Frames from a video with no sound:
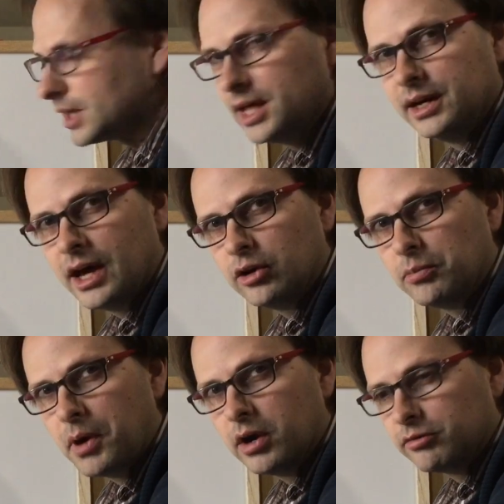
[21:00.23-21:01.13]
and an outer
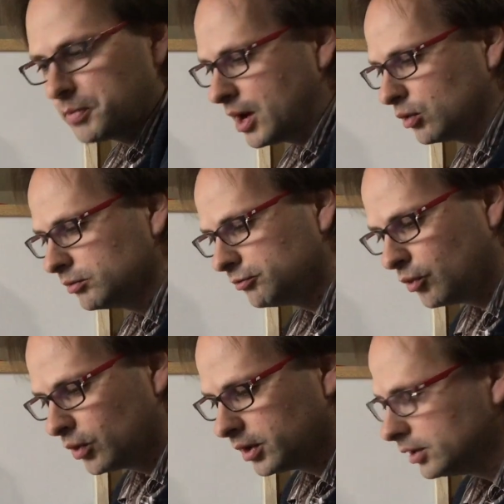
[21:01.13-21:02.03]
part of power of
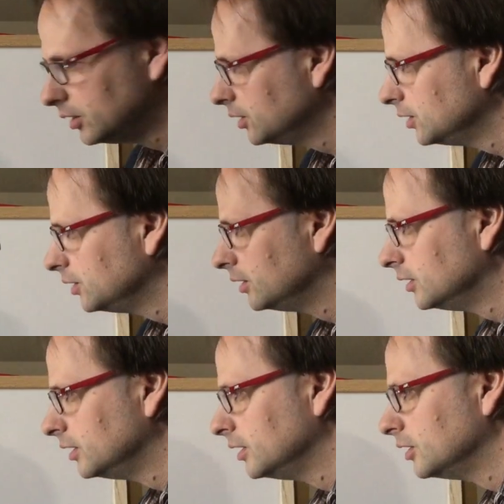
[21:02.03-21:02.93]
4.
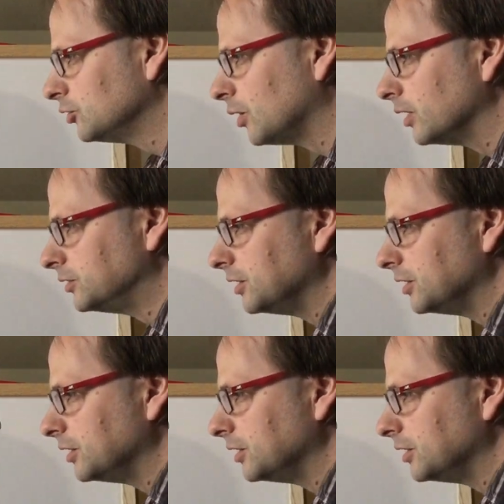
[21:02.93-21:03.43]
So I'll